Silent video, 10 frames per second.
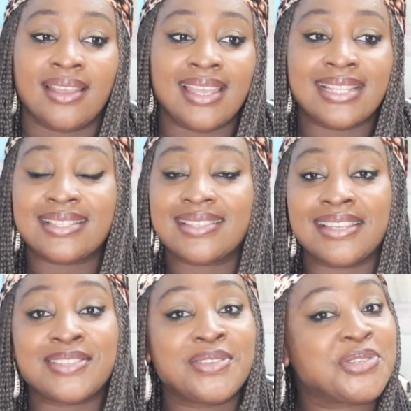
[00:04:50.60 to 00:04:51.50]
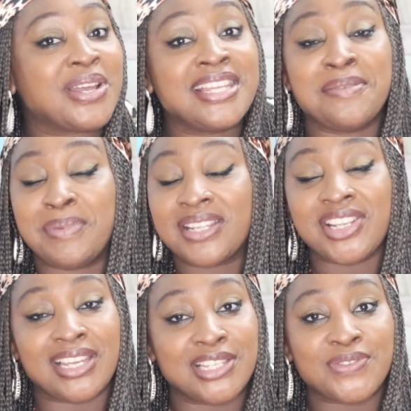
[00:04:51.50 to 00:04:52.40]
It's usually a big
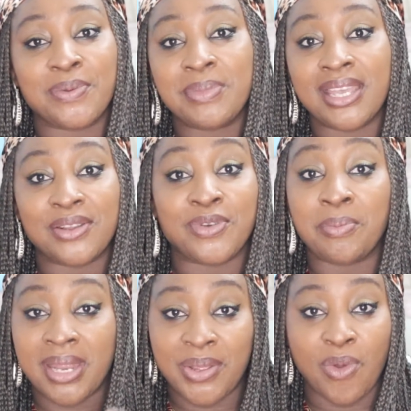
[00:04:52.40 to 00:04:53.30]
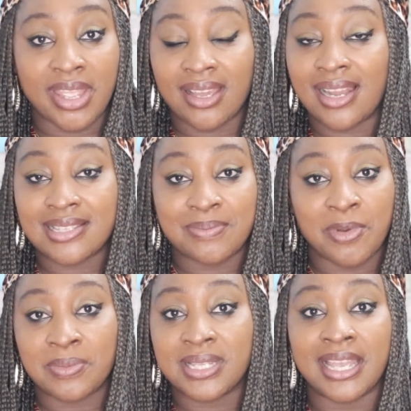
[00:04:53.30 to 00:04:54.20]
challenge for me and for many working class
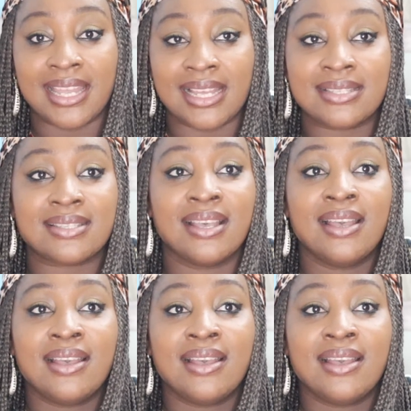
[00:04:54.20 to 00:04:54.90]
moms, I guess.